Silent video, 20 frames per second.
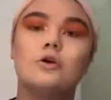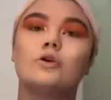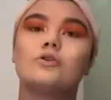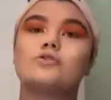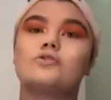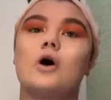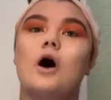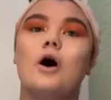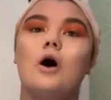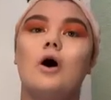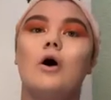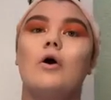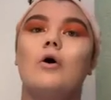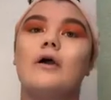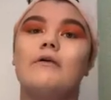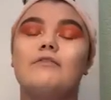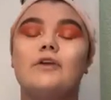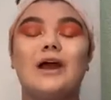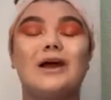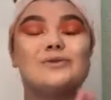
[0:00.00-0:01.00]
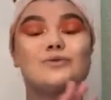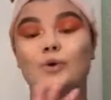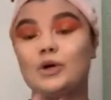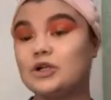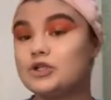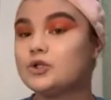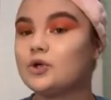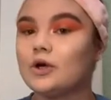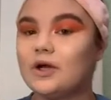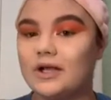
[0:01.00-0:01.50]
So if you guys want
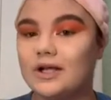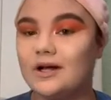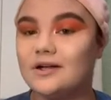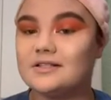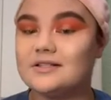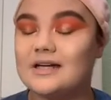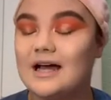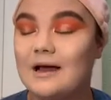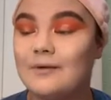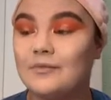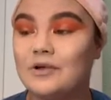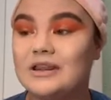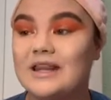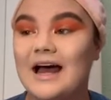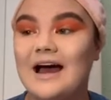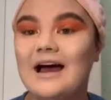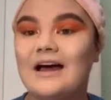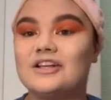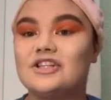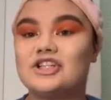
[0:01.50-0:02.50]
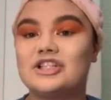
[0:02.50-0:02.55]
a story time with that,